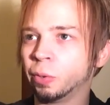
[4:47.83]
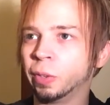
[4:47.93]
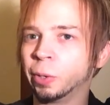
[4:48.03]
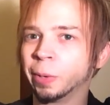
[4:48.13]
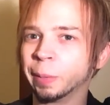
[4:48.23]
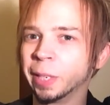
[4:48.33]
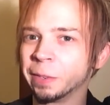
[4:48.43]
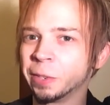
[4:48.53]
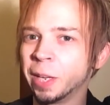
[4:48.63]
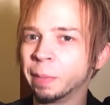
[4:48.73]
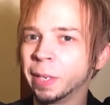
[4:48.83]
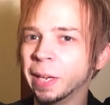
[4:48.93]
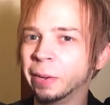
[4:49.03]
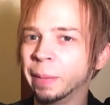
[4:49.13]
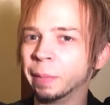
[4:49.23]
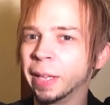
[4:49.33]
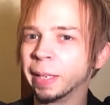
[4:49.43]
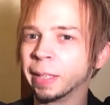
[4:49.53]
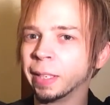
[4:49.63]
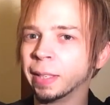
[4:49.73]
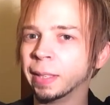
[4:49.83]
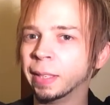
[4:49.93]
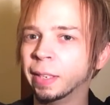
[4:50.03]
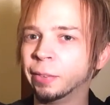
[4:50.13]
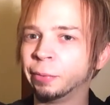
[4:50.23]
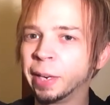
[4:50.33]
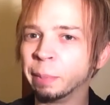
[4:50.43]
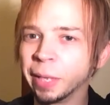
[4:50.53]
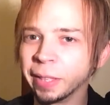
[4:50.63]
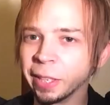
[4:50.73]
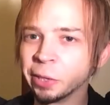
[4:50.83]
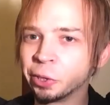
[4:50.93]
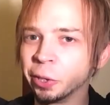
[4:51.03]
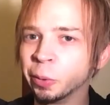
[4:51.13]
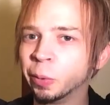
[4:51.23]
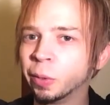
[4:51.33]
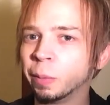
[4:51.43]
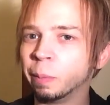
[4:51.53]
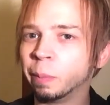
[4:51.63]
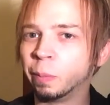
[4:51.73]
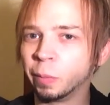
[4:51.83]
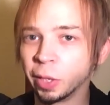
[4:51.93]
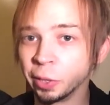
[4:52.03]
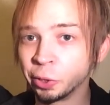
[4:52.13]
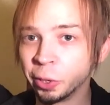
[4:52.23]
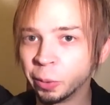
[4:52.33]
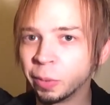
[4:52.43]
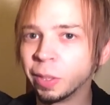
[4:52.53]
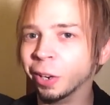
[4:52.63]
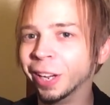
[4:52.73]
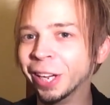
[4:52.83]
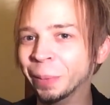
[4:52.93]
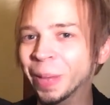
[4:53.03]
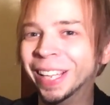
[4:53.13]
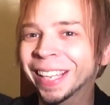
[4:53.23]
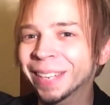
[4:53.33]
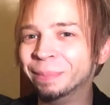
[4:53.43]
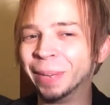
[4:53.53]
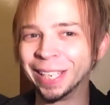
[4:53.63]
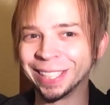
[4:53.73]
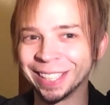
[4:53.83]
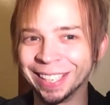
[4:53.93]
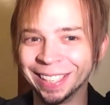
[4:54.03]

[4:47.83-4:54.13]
incredibly out of shape, and now I'm like ready to put on the gun show. Gun show. No, but